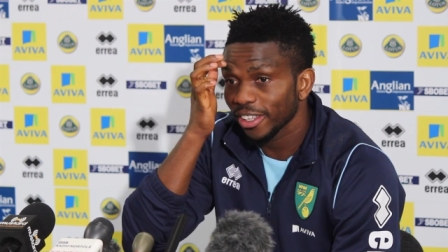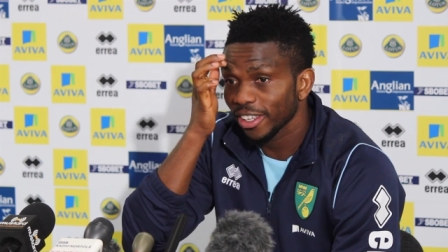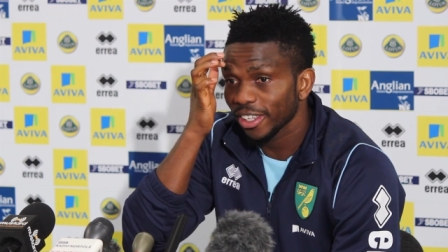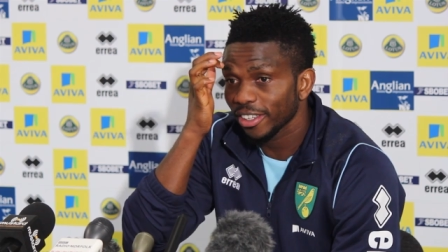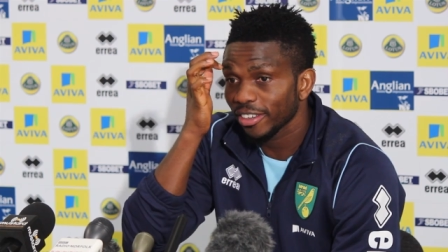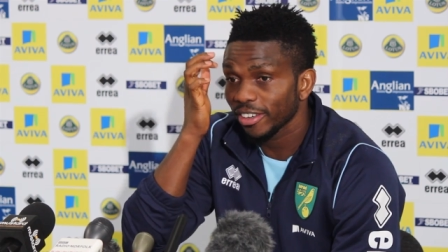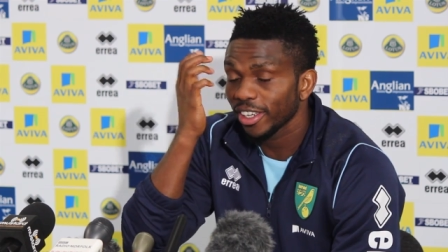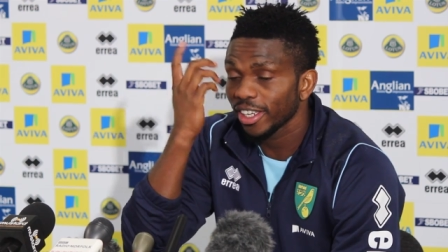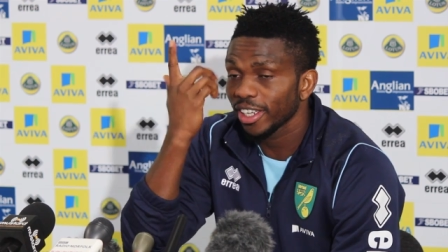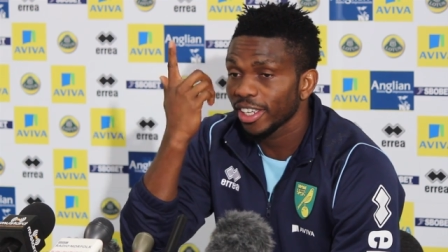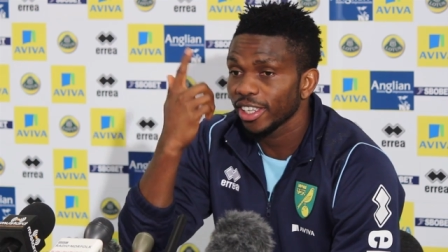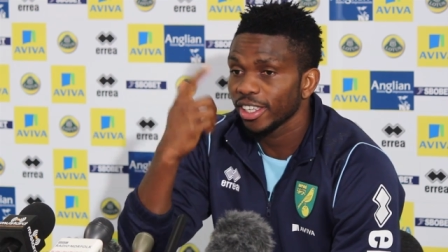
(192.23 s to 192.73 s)
not
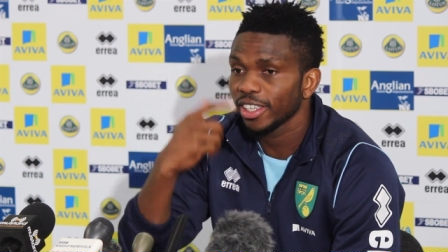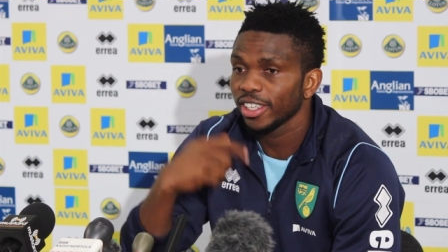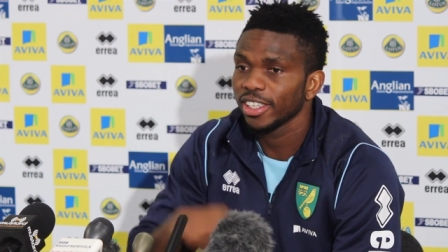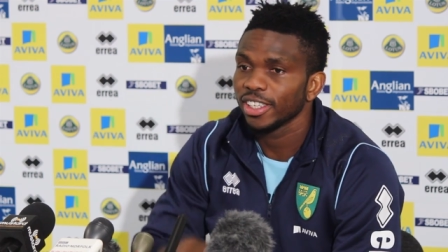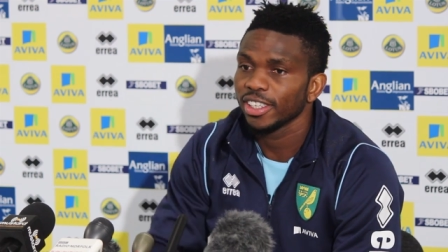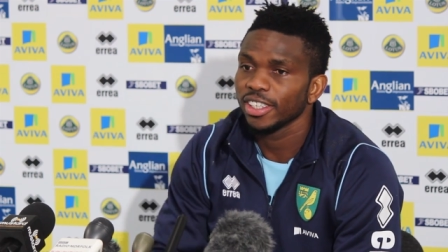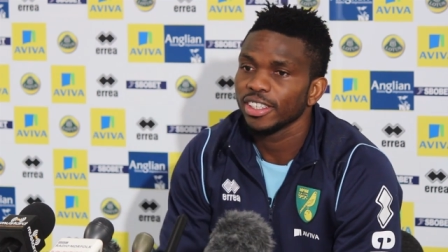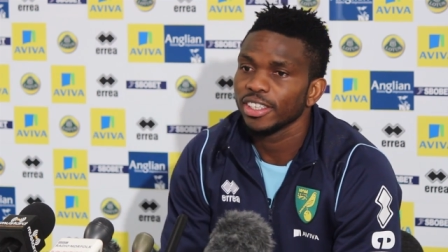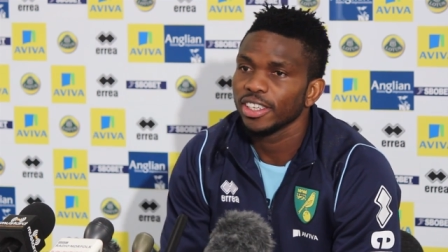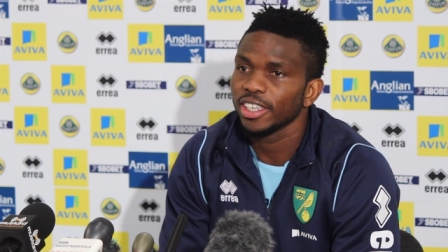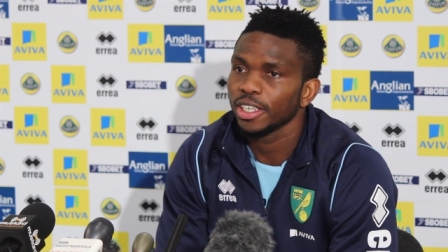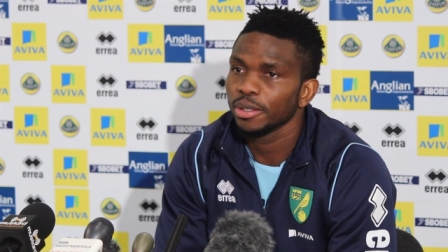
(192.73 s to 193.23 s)
really
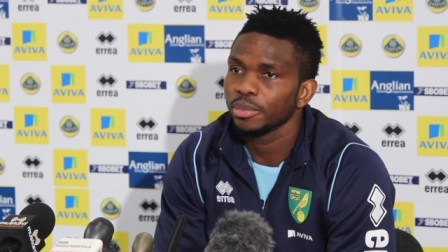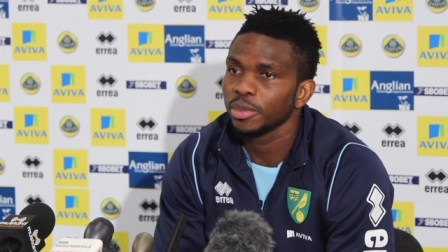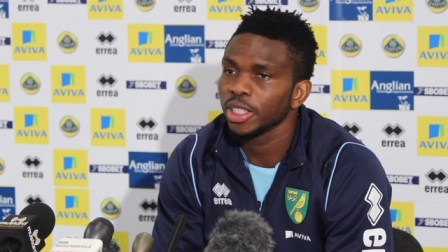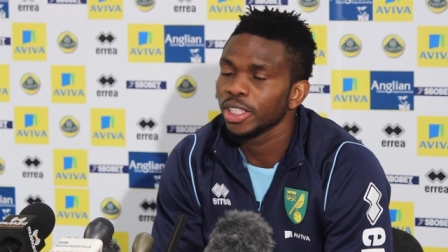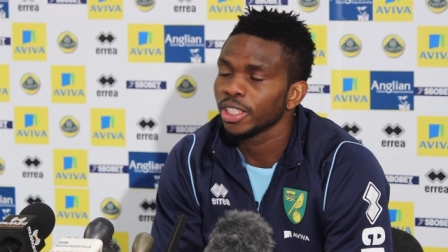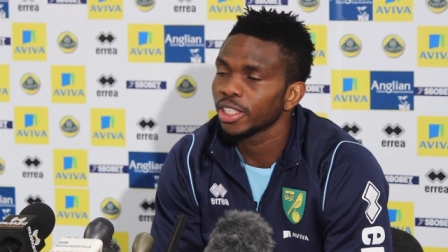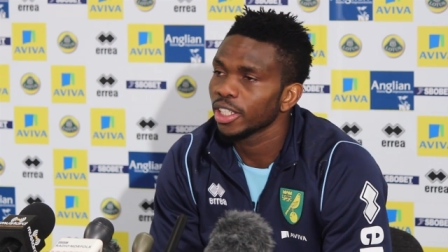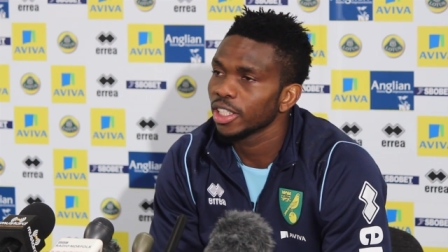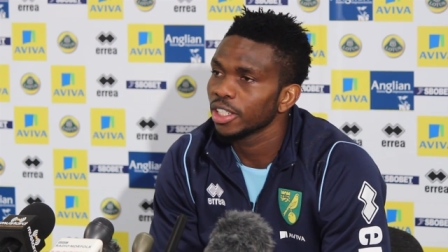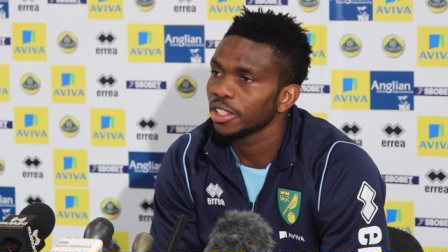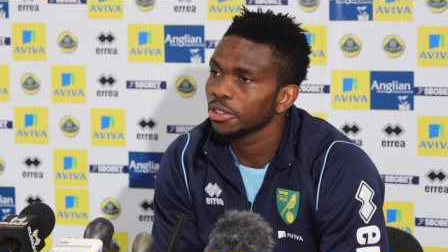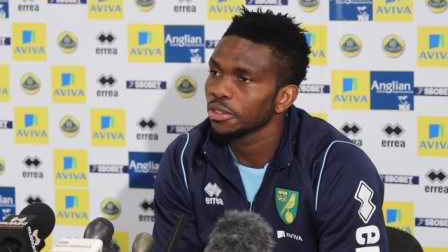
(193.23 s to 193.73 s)
um,
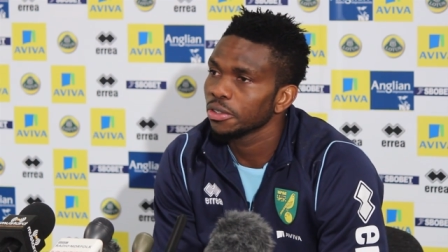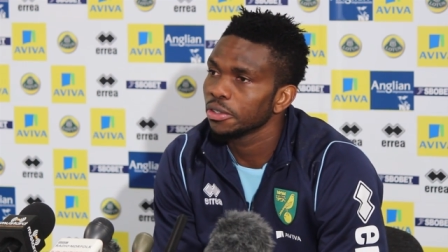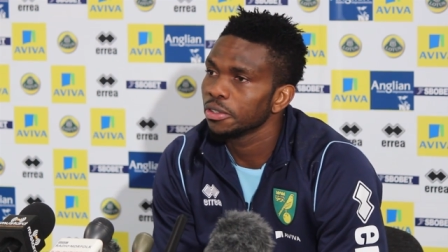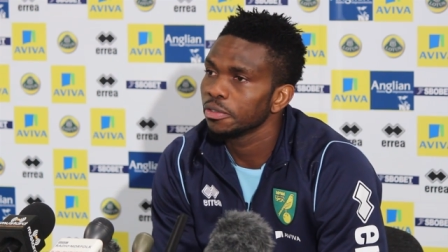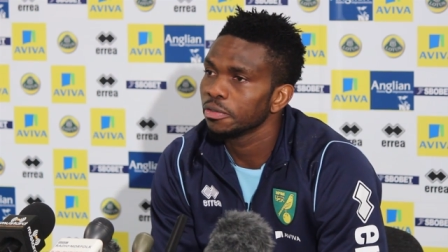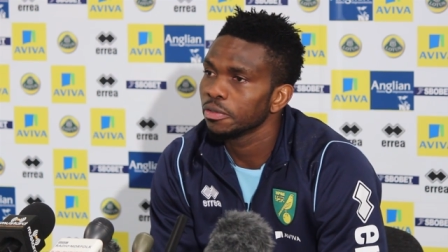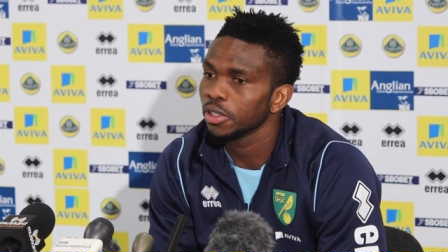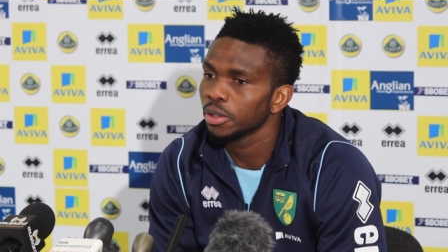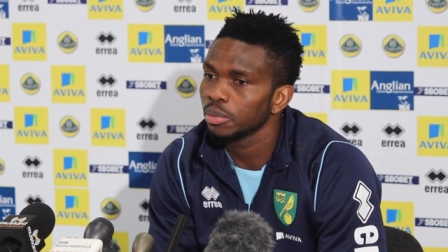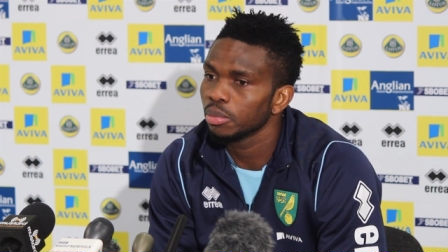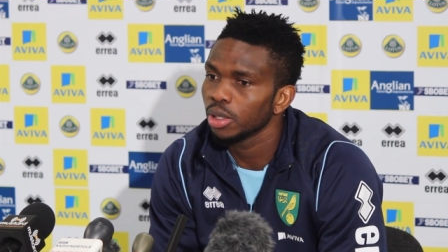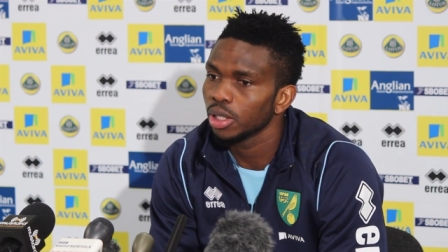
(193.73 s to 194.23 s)
international
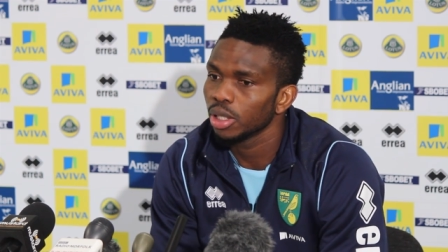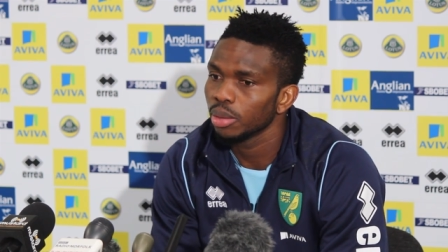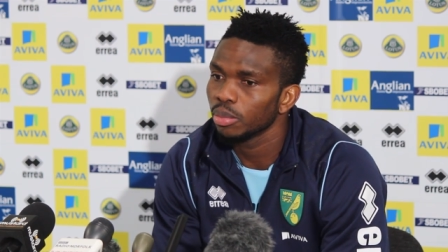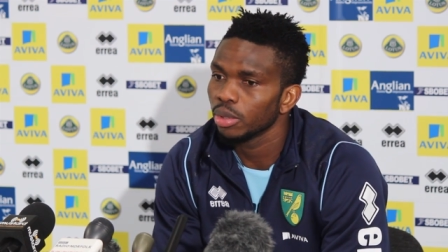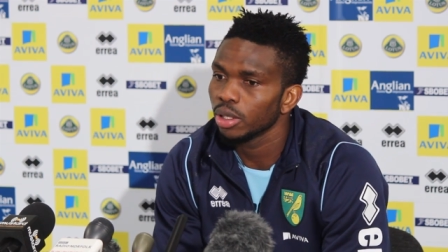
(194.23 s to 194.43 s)
football,